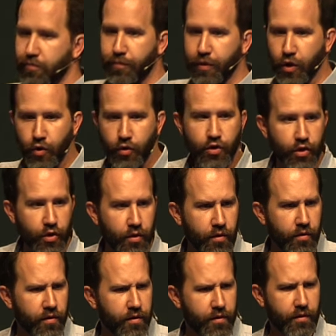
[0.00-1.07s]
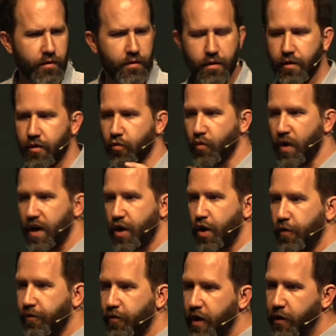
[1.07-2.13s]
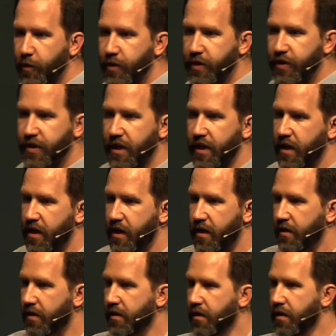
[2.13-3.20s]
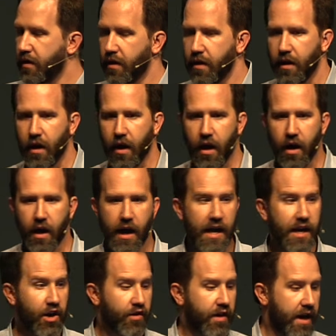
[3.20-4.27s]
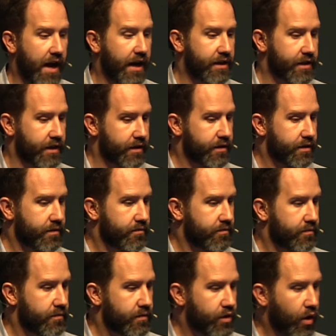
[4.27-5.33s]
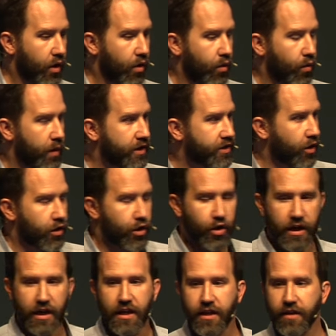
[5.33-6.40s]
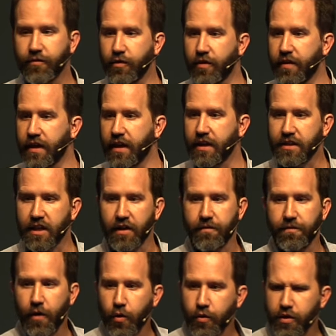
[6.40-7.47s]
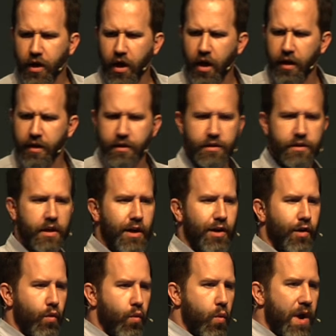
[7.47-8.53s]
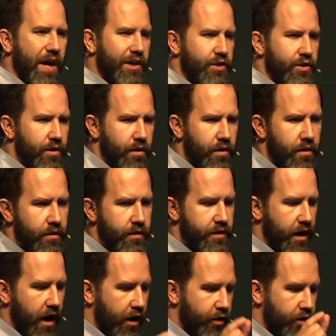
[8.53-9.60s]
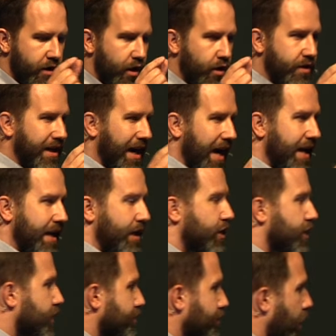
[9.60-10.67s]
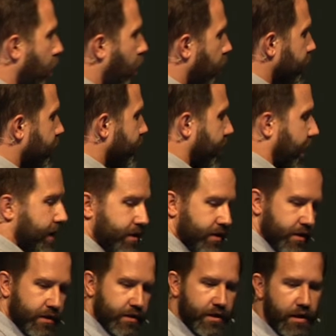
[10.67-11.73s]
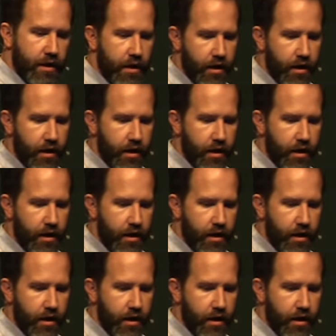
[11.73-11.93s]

Bluetooth, radio frequency, and internet access. So we start looking at different things like photons, voxels, other little tiny small devices.